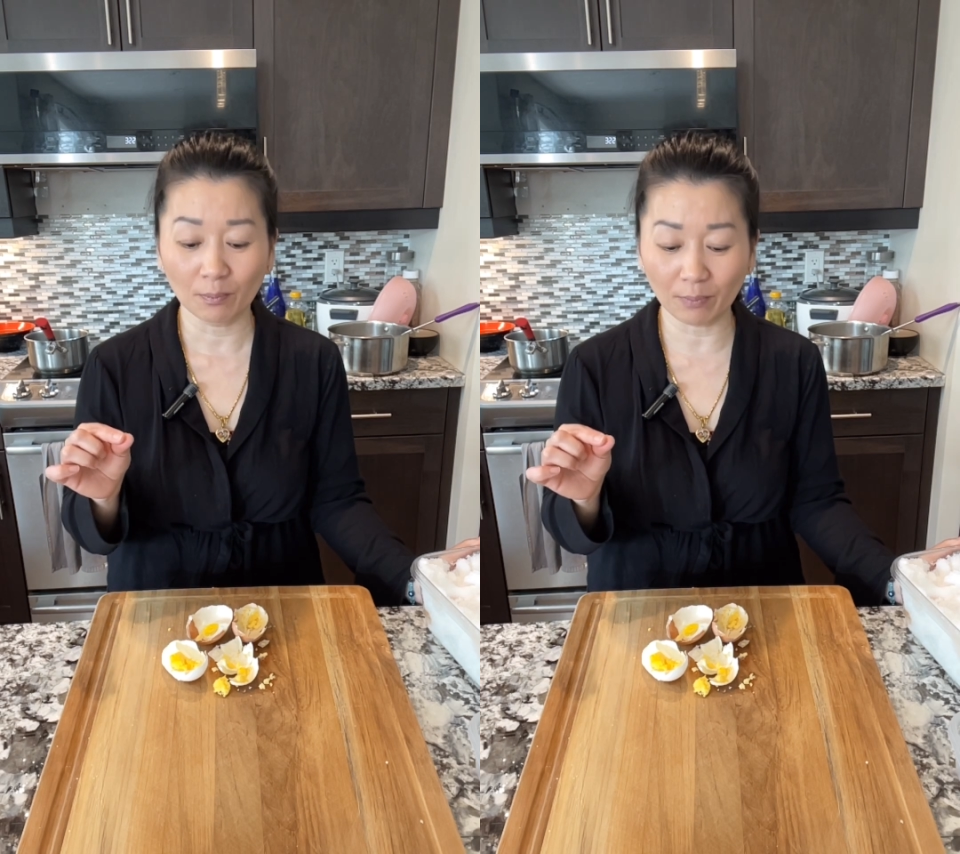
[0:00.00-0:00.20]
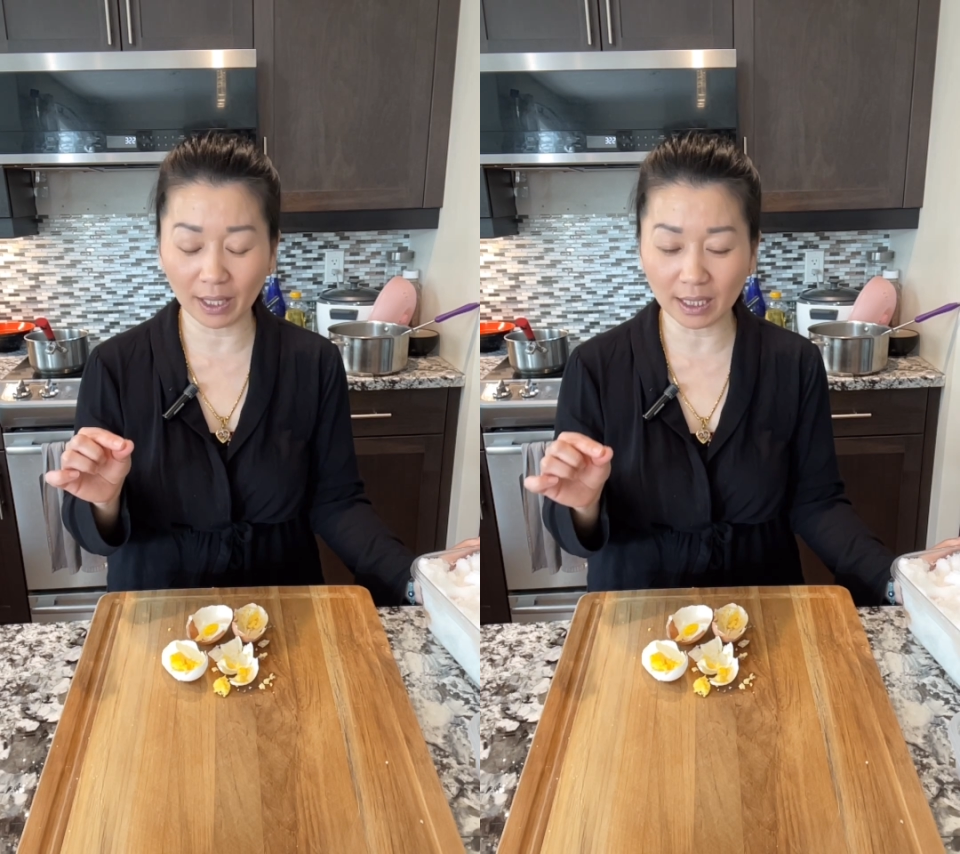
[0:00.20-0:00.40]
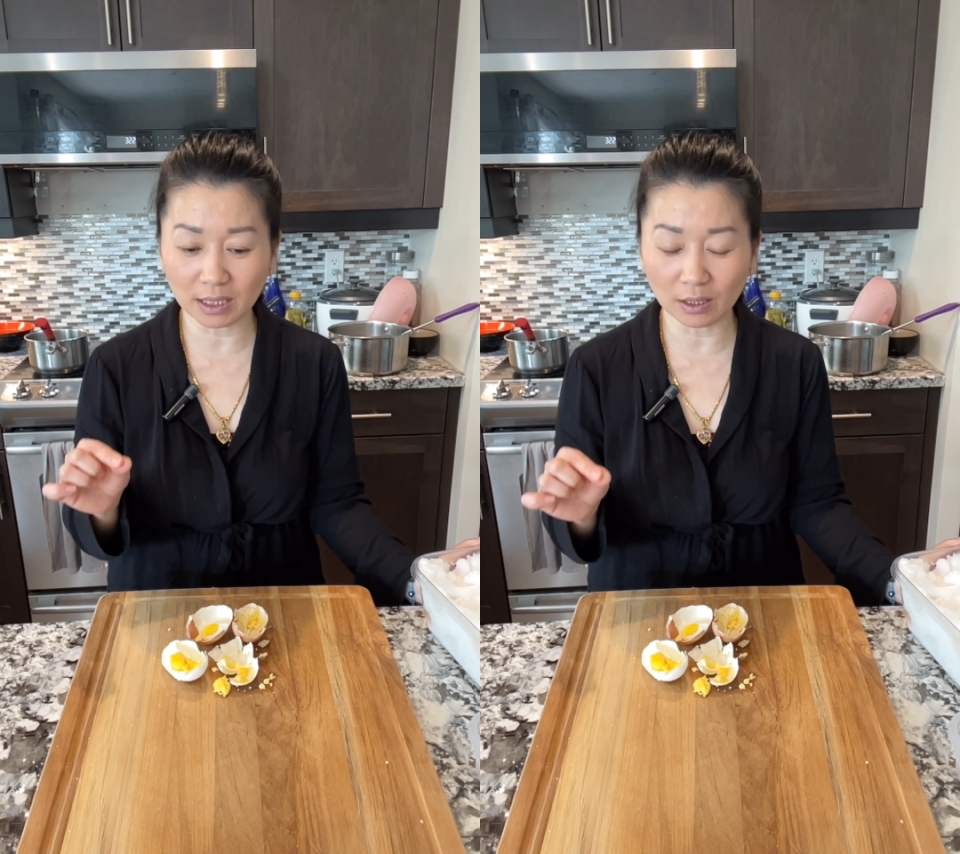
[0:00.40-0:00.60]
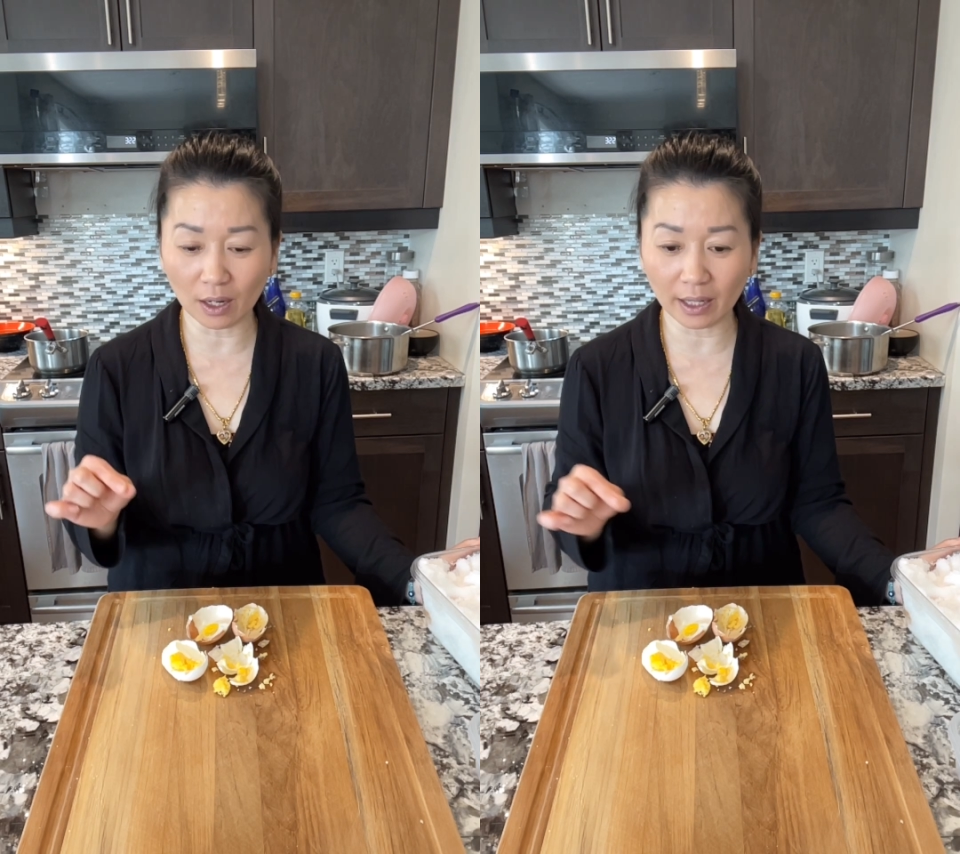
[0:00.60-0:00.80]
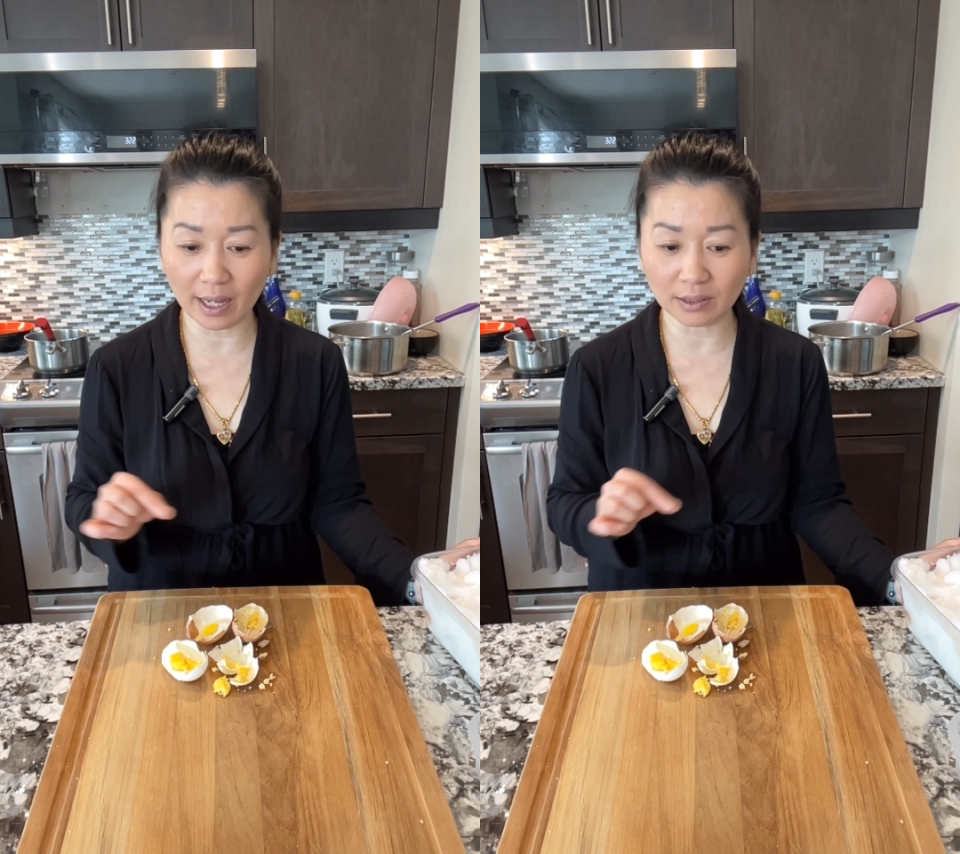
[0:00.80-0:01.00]
but it's
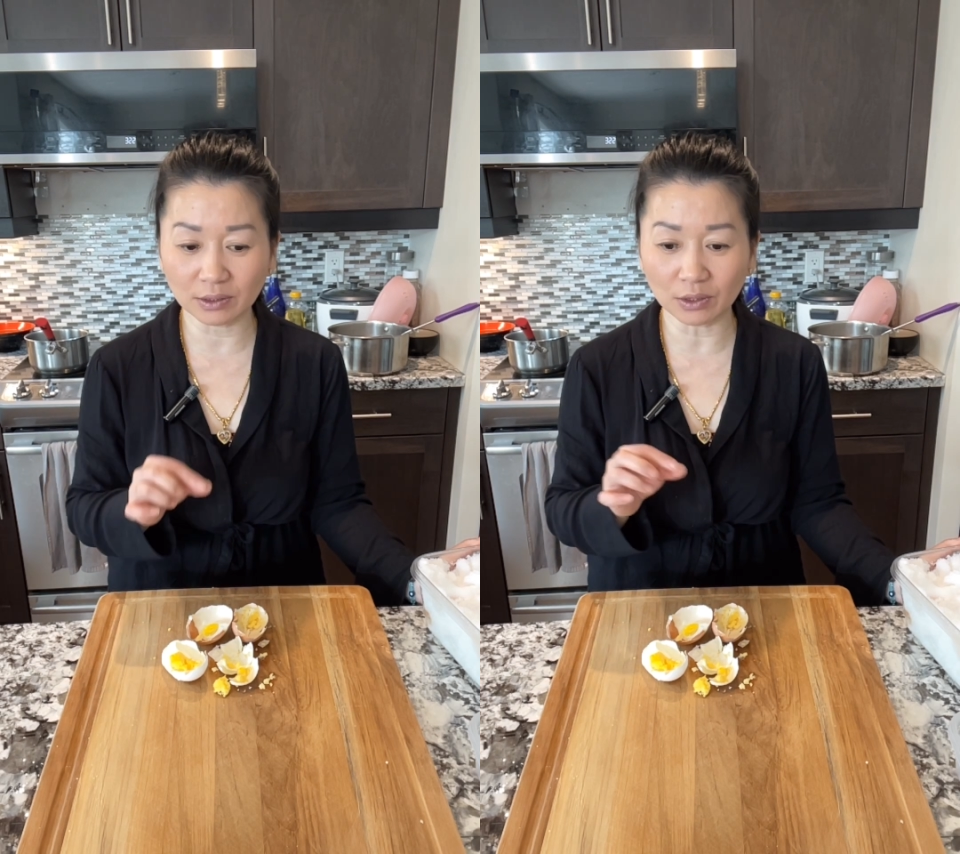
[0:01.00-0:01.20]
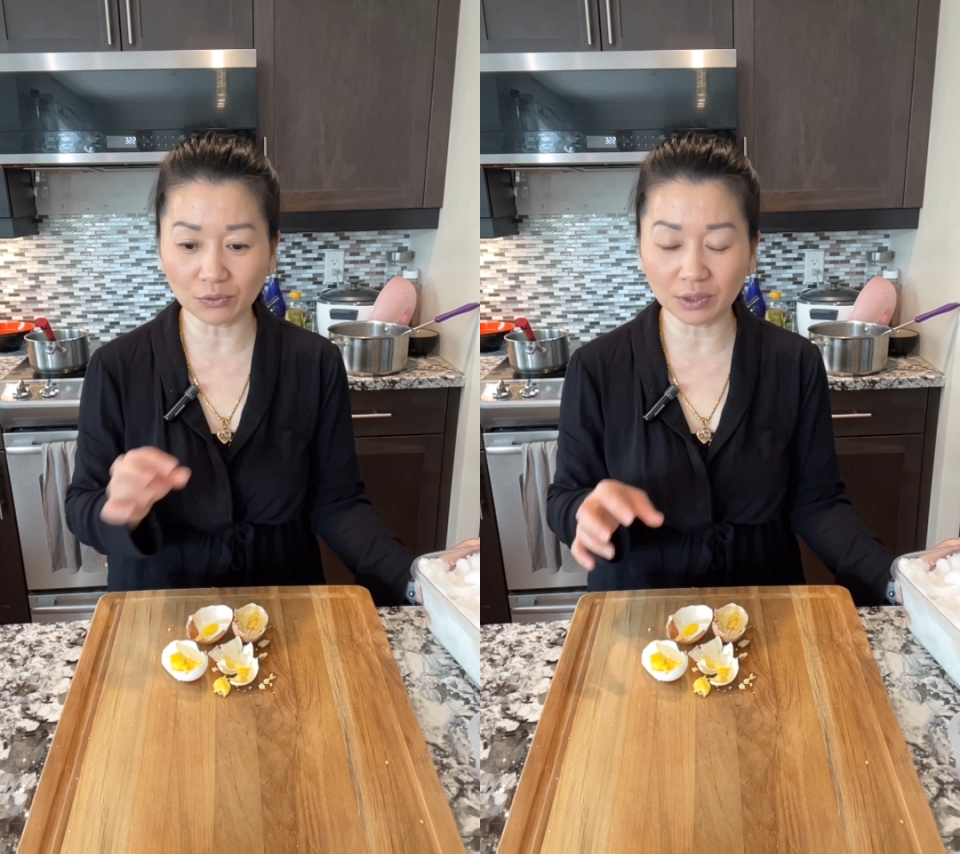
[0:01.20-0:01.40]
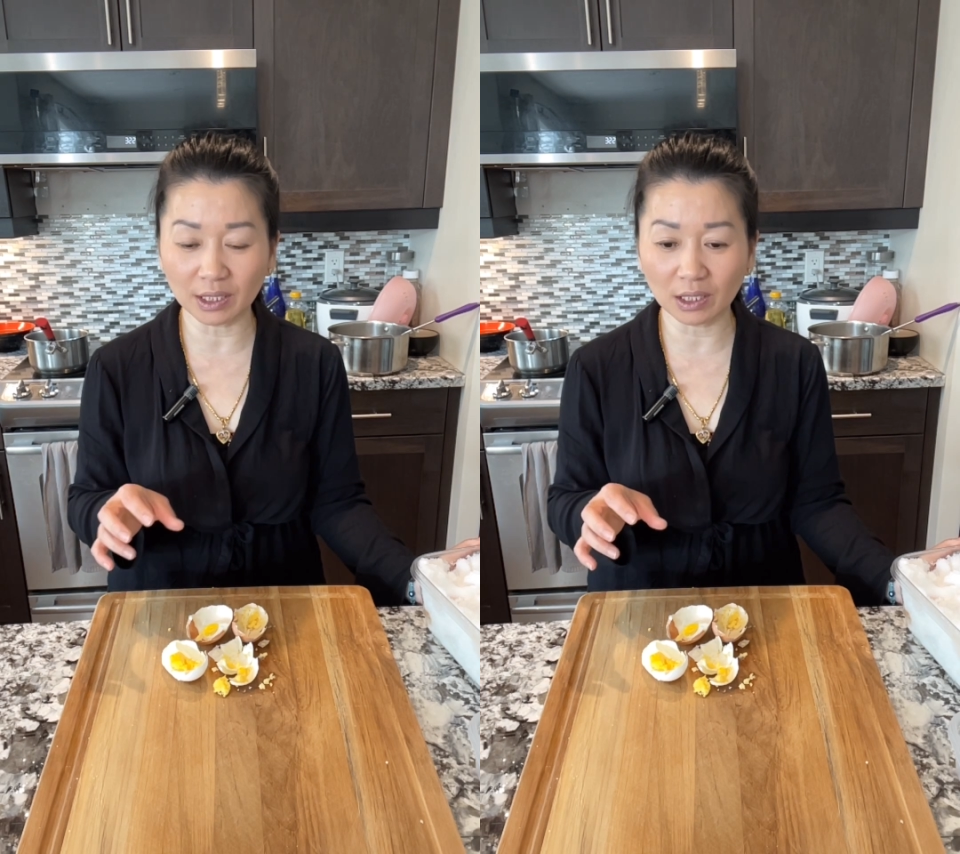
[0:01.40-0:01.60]
not as salty